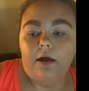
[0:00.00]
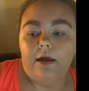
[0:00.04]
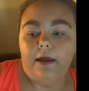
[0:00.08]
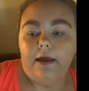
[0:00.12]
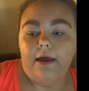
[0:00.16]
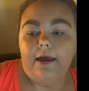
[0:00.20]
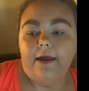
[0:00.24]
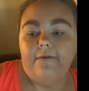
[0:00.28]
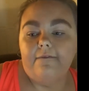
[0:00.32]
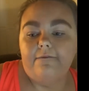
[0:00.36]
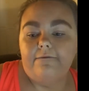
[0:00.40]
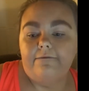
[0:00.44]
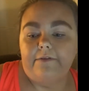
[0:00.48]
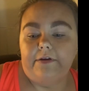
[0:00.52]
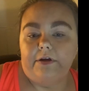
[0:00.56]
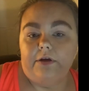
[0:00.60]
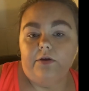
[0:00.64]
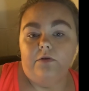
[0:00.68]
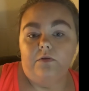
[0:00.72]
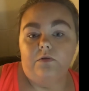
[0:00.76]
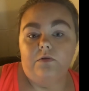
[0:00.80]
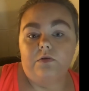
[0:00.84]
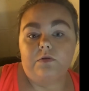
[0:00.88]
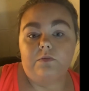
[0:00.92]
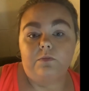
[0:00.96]
it
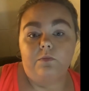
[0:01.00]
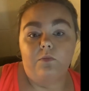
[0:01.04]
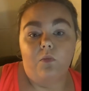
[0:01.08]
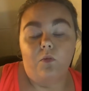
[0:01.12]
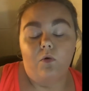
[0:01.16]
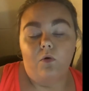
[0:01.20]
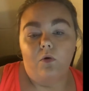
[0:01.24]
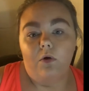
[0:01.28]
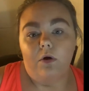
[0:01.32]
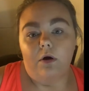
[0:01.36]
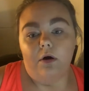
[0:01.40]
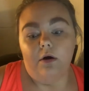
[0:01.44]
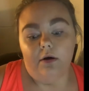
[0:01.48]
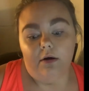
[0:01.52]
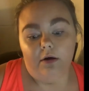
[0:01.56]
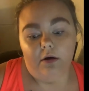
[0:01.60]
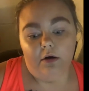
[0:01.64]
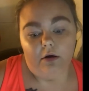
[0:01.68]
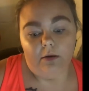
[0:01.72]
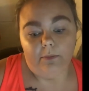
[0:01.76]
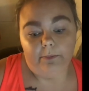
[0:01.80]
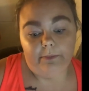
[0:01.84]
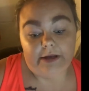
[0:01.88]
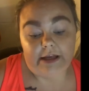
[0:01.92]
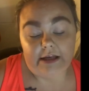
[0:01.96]
feels
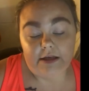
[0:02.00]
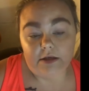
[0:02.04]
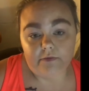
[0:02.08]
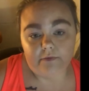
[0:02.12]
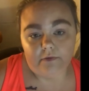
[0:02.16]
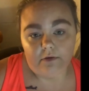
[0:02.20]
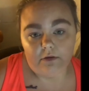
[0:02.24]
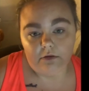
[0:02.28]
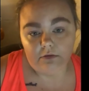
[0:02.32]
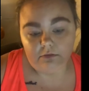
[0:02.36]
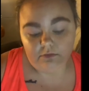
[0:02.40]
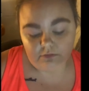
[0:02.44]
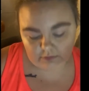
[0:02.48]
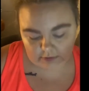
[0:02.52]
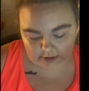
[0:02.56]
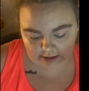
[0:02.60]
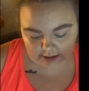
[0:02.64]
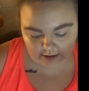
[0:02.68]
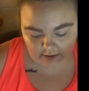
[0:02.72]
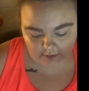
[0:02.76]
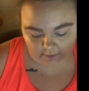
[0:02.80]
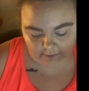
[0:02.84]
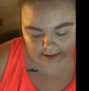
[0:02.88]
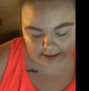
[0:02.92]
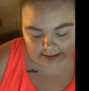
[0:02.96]
more peaceful
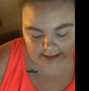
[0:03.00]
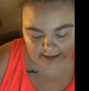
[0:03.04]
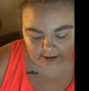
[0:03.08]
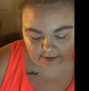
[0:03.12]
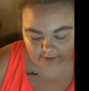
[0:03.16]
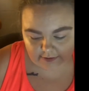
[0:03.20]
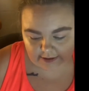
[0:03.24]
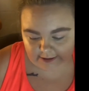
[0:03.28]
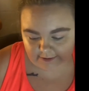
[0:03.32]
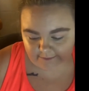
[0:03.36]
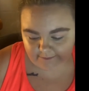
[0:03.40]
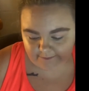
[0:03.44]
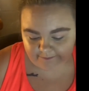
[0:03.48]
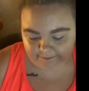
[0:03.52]
here when I do it.